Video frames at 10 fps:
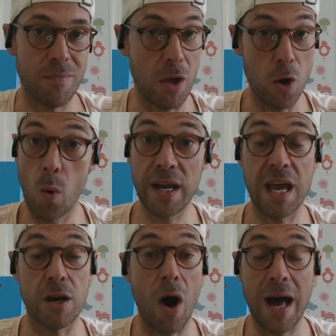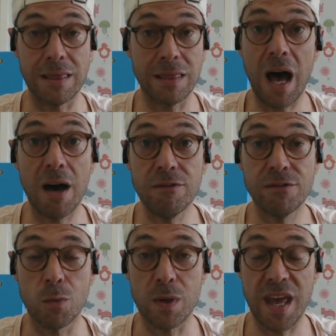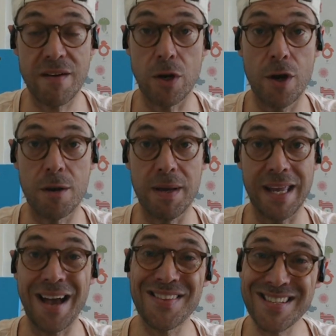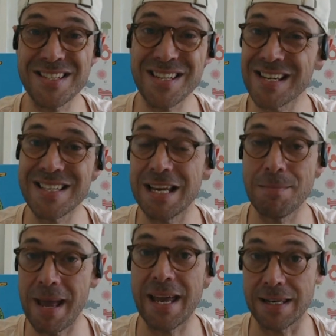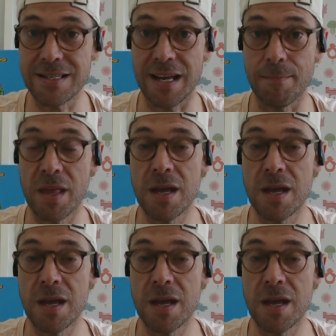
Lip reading: who, again, I love with Kevin Huerter being out. This is a 16-man team.